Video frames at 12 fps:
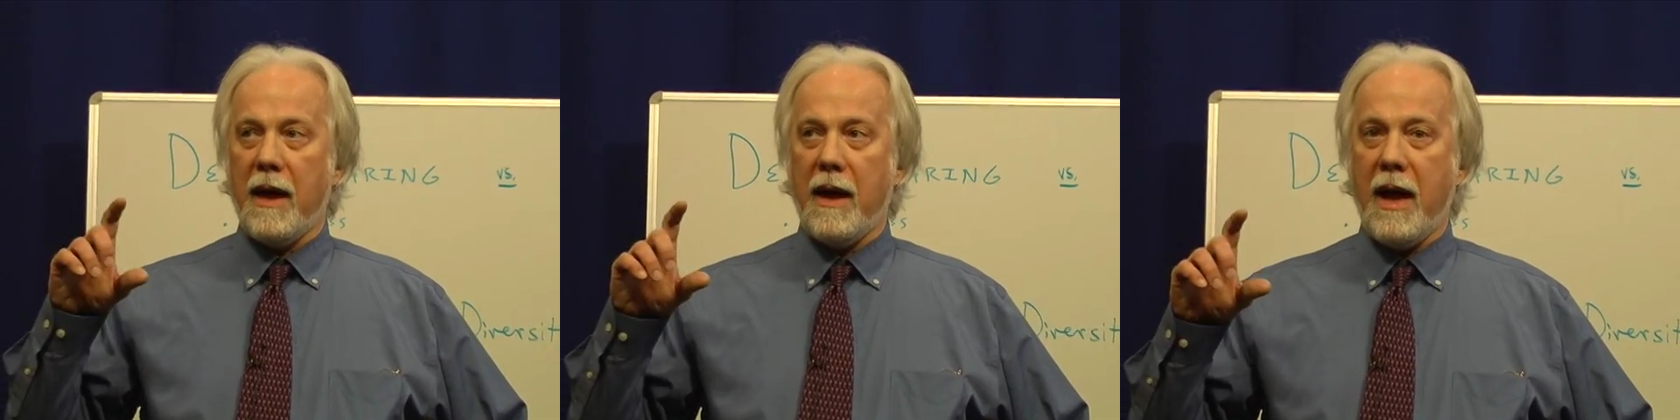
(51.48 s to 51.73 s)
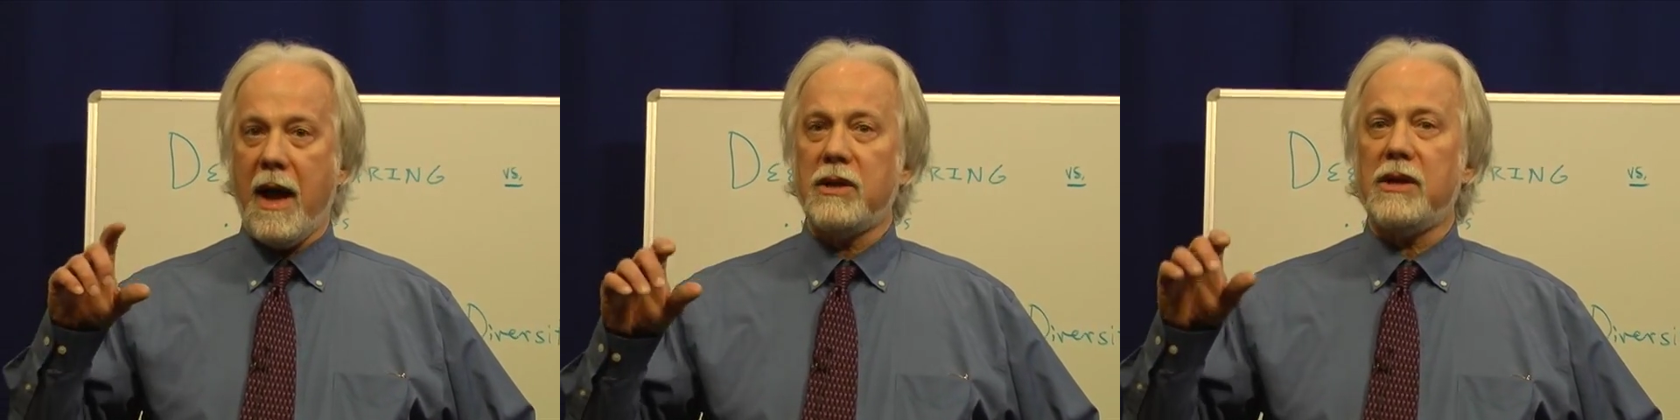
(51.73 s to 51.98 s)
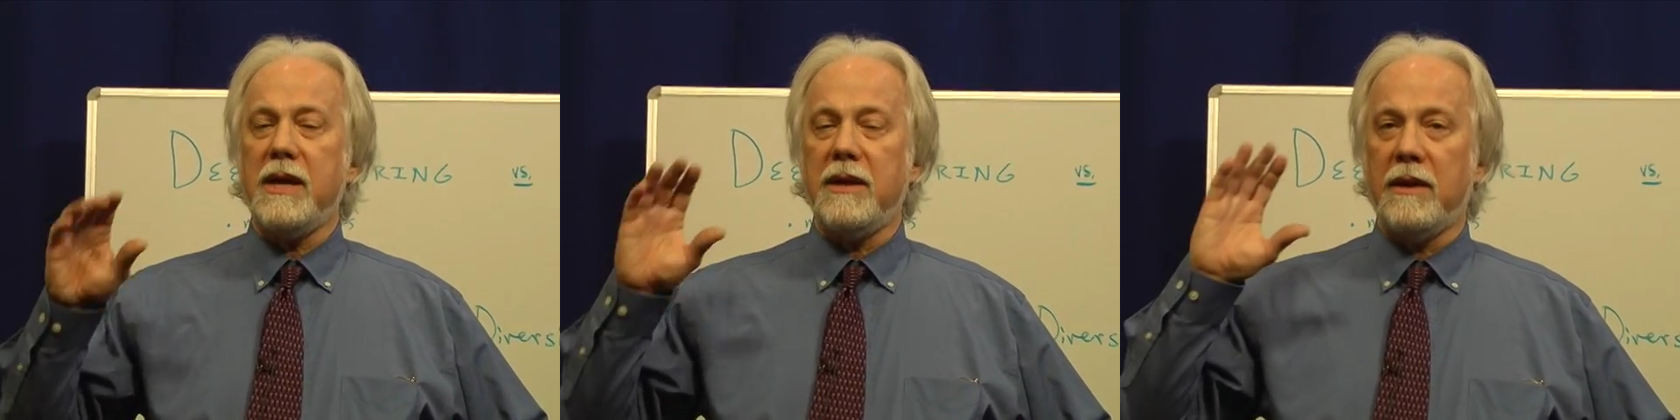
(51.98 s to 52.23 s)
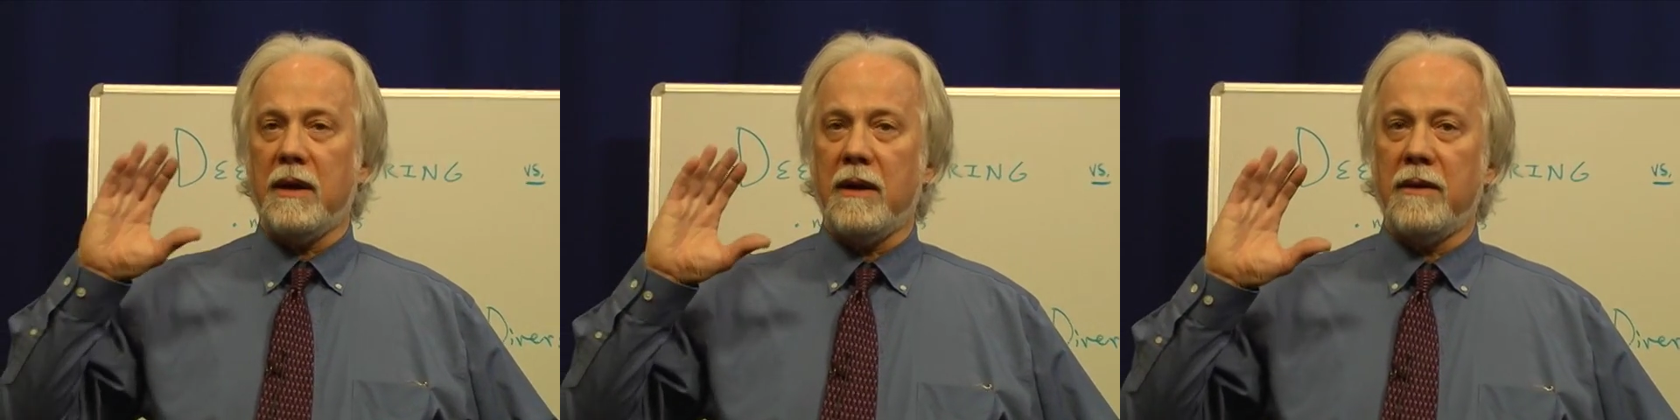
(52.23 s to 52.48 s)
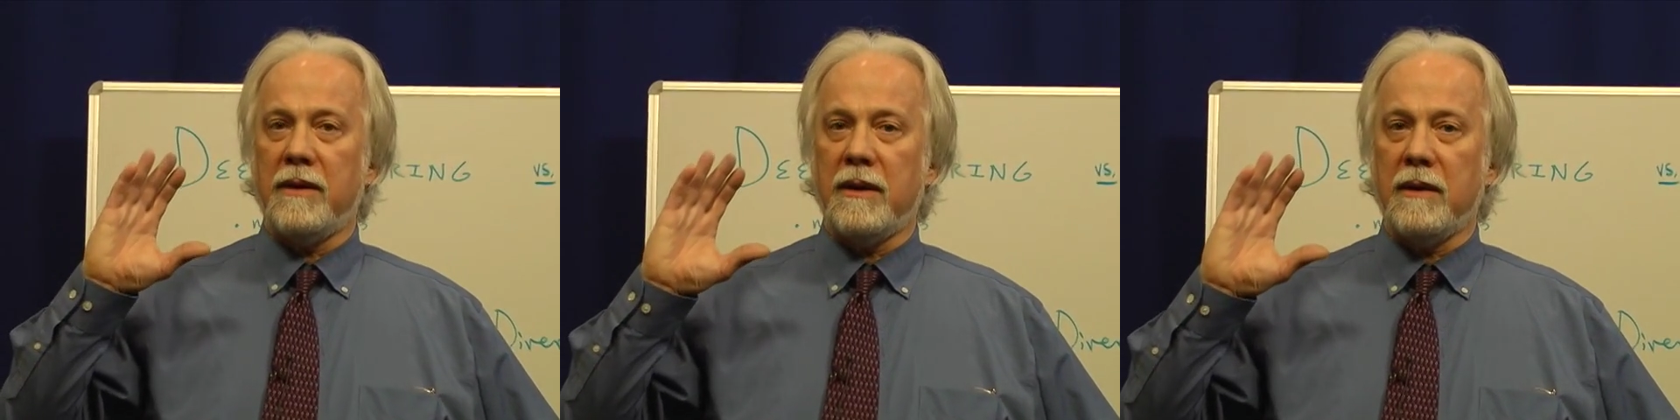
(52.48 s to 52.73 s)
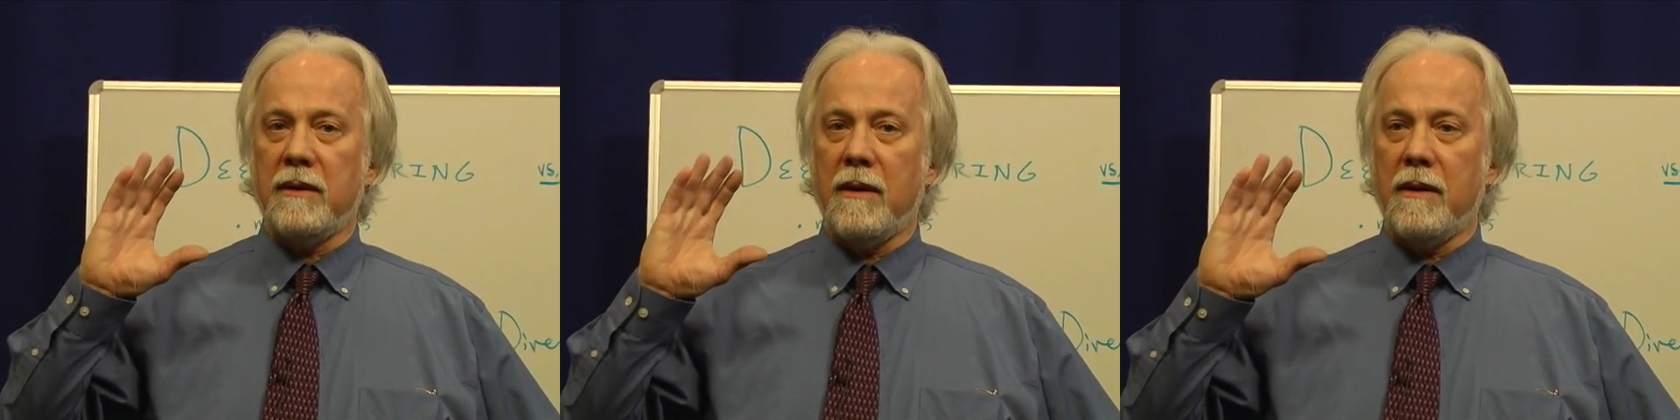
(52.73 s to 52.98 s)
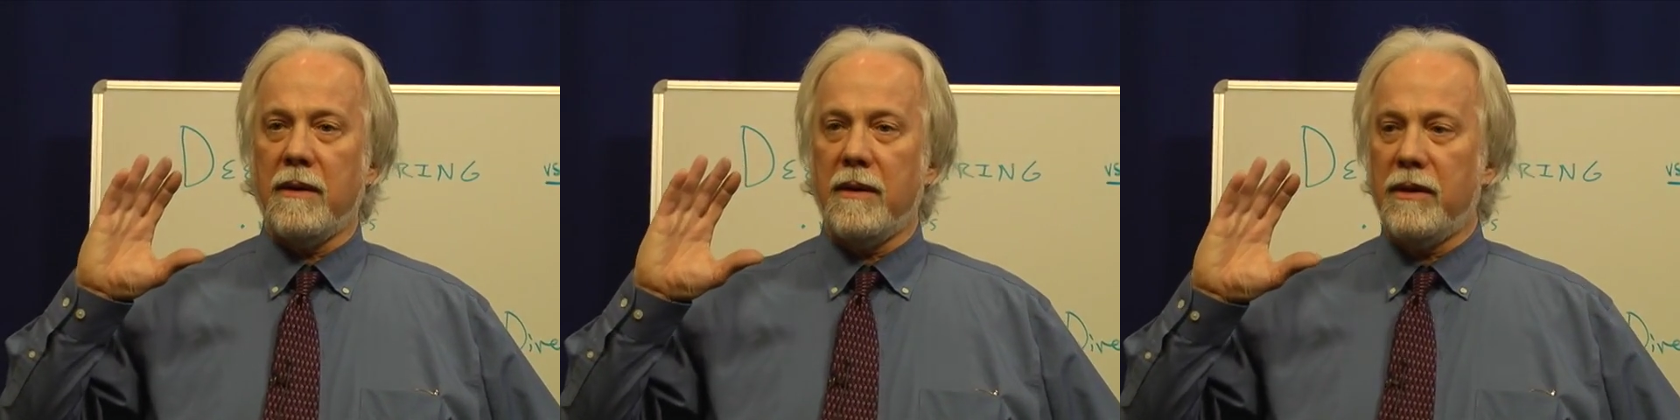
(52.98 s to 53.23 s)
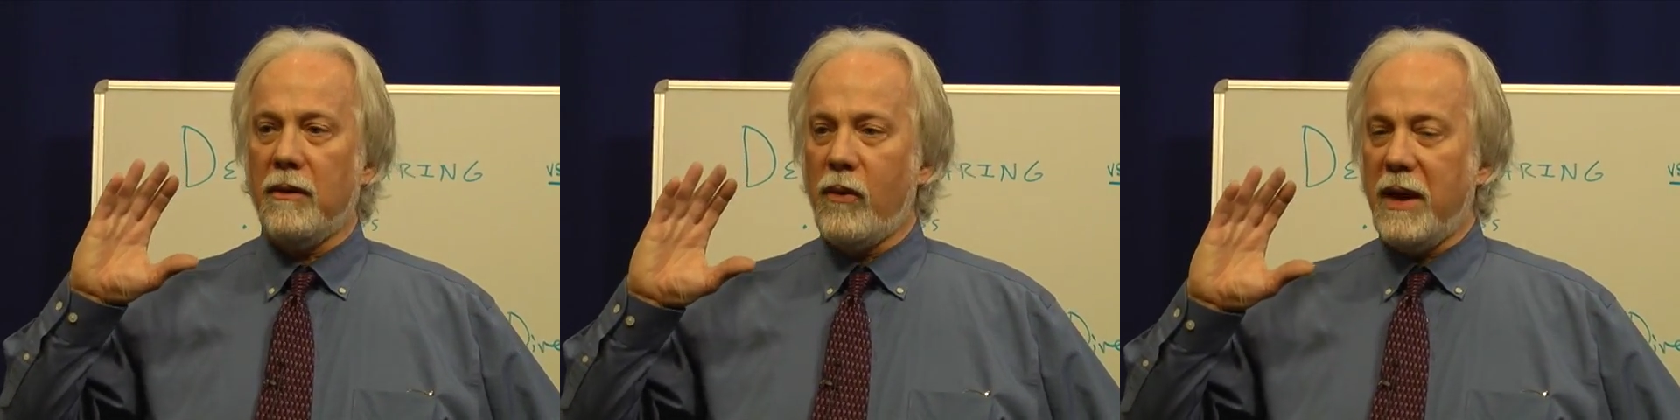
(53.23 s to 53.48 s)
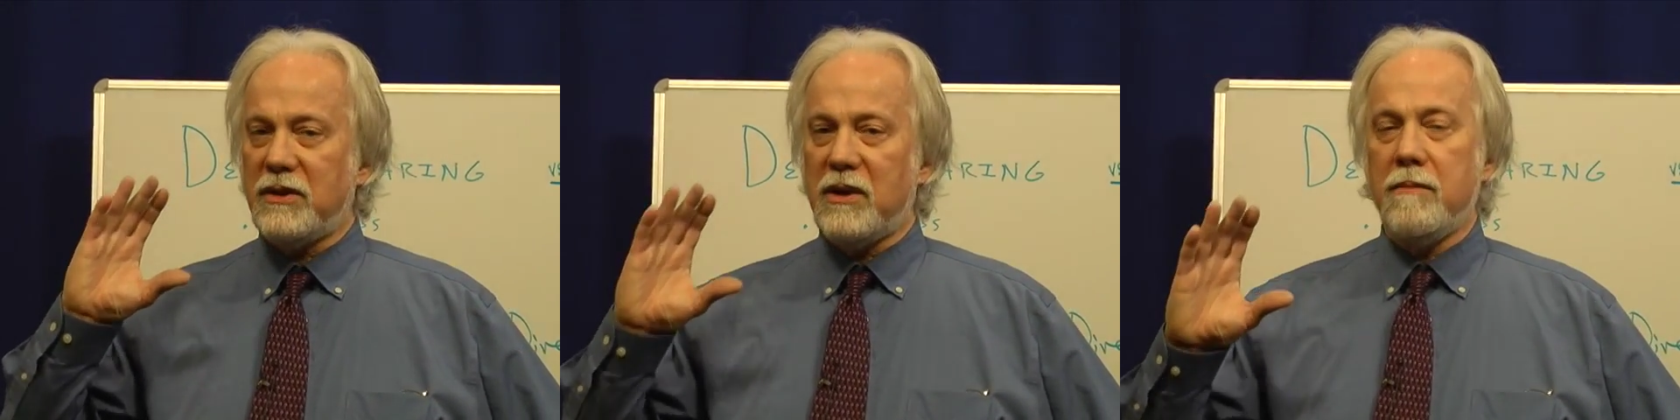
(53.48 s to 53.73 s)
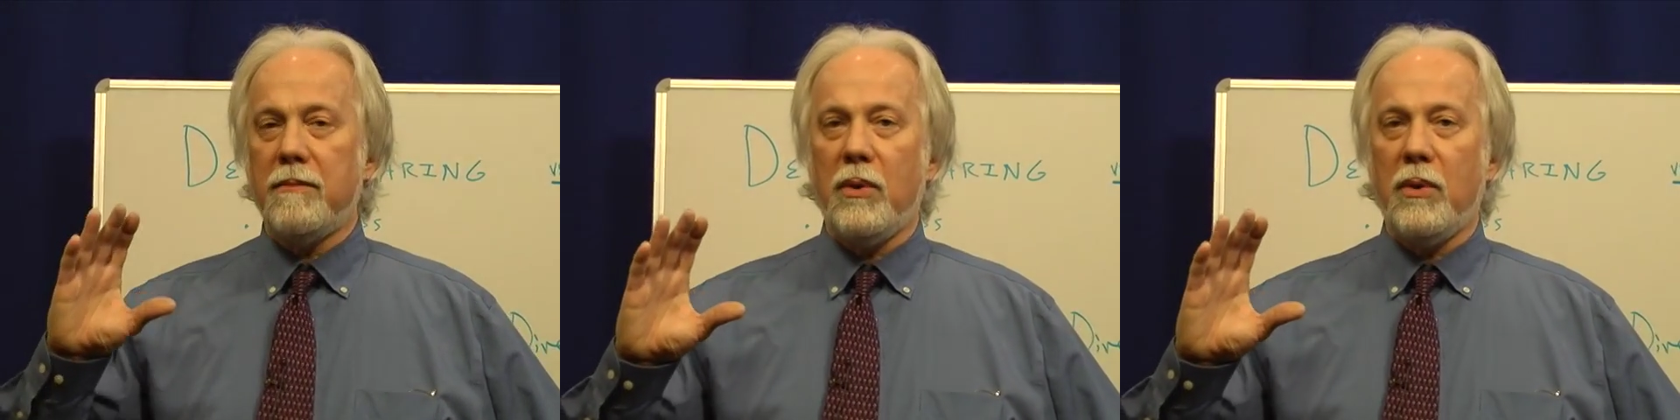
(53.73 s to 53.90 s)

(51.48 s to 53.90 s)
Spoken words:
actually the Weston